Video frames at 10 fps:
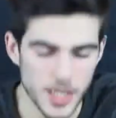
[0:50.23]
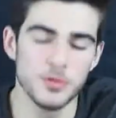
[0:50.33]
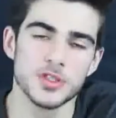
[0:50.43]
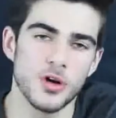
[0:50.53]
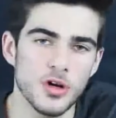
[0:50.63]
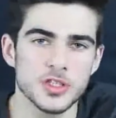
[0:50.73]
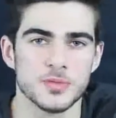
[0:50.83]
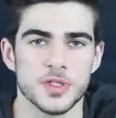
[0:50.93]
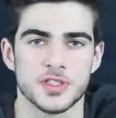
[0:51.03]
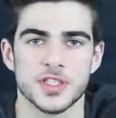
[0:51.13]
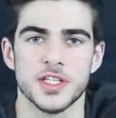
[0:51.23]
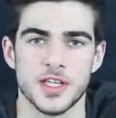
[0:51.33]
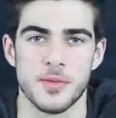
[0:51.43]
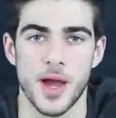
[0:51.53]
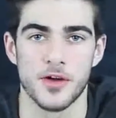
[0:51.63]
It was awesome to see
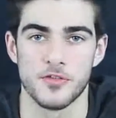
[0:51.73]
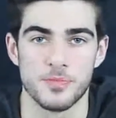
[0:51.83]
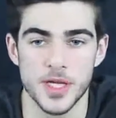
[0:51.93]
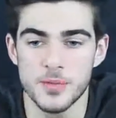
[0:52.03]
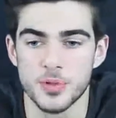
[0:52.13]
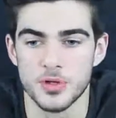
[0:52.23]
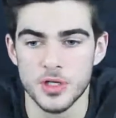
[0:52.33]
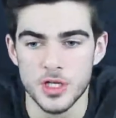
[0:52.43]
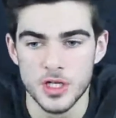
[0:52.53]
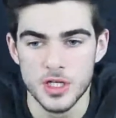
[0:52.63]
the amount of people